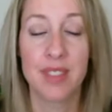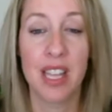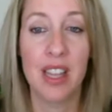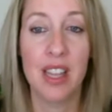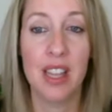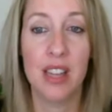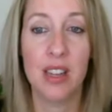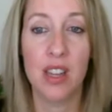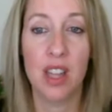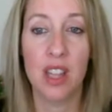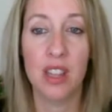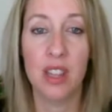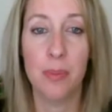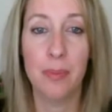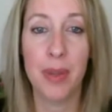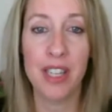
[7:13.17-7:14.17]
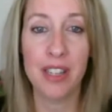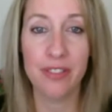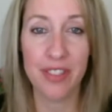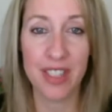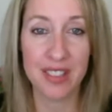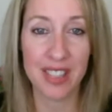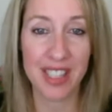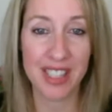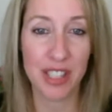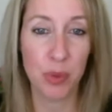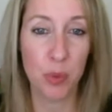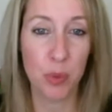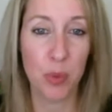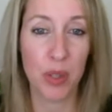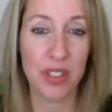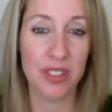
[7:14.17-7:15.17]
And the benefits that
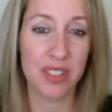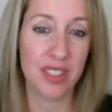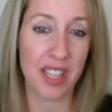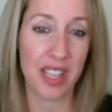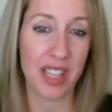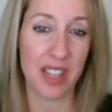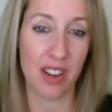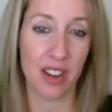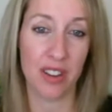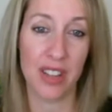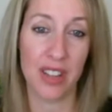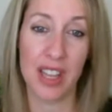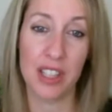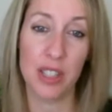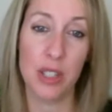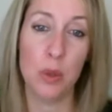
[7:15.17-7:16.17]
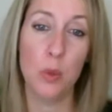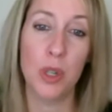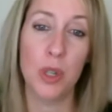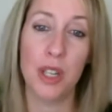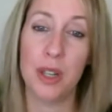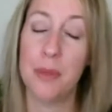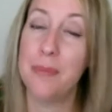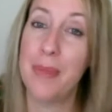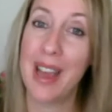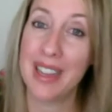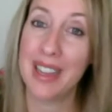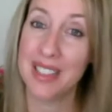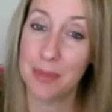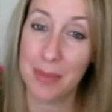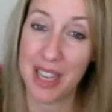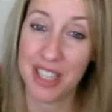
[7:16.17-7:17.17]
you will see are that you will
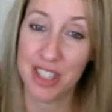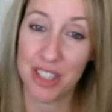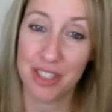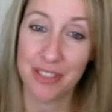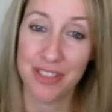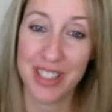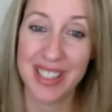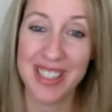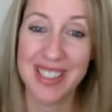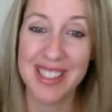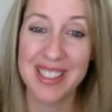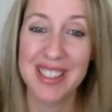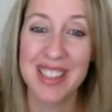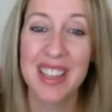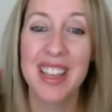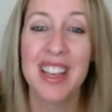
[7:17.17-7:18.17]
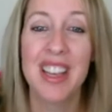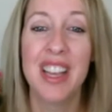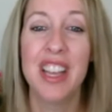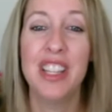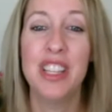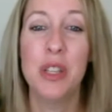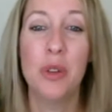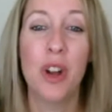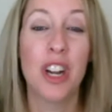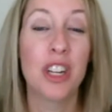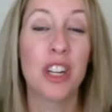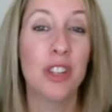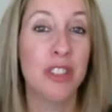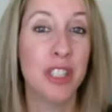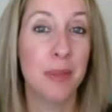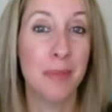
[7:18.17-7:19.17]
maximize your fitness, you are
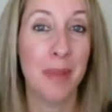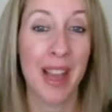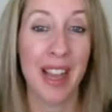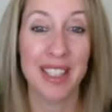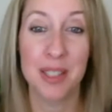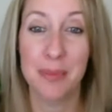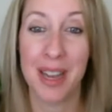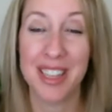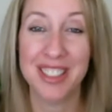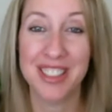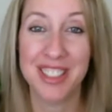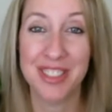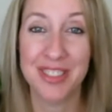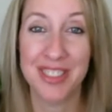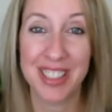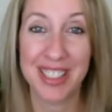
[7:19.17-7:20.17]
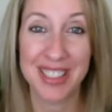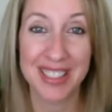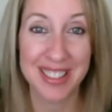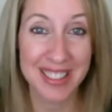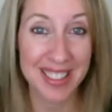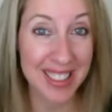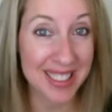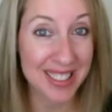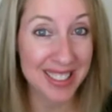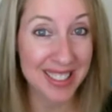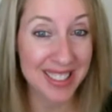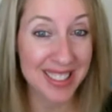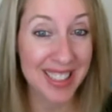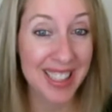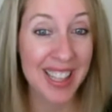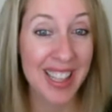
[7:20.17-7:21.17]
going to maximize your running
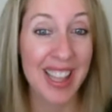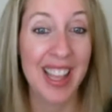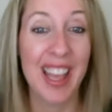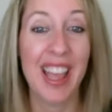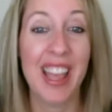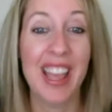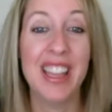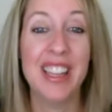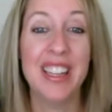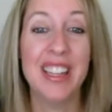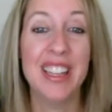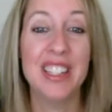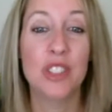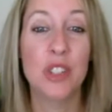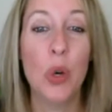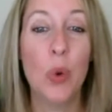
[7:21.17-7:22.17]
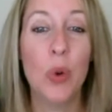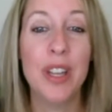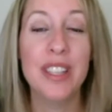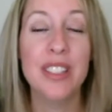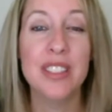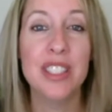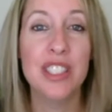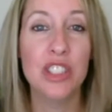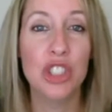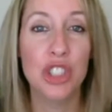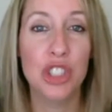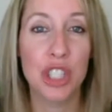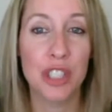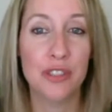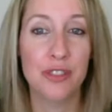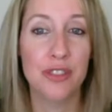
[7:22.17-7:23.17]
skill, and it's going to
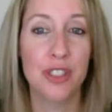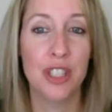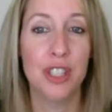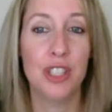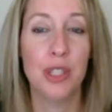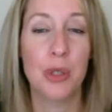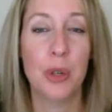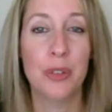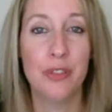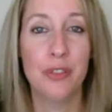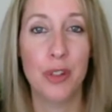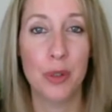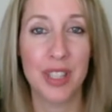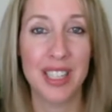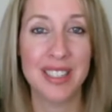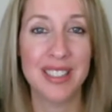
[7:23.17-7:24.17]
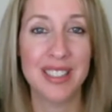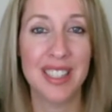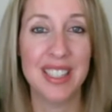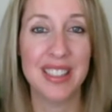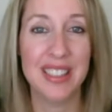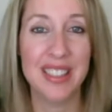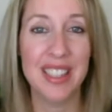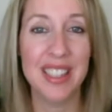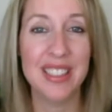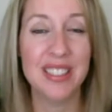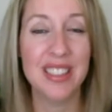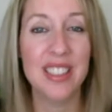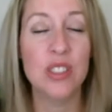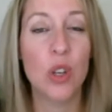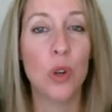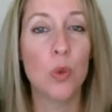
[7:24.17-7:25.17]
shift your focus. And this
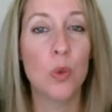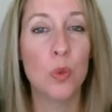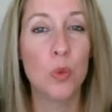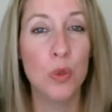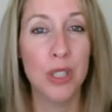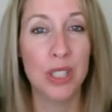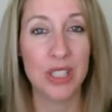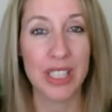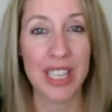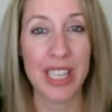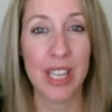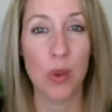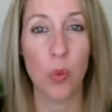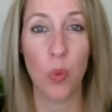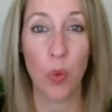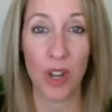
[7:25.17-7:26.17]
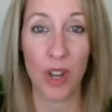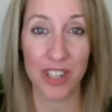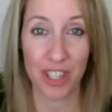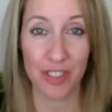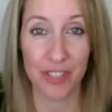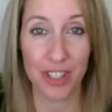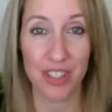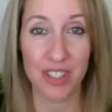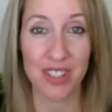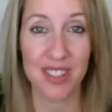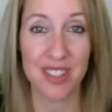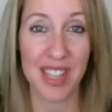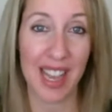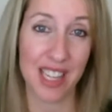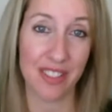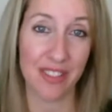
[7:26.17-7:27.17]
is a really wonderful
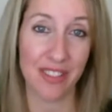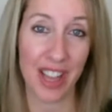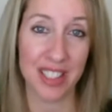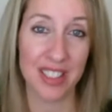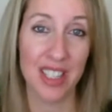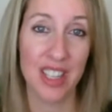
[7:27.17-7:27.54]
side effect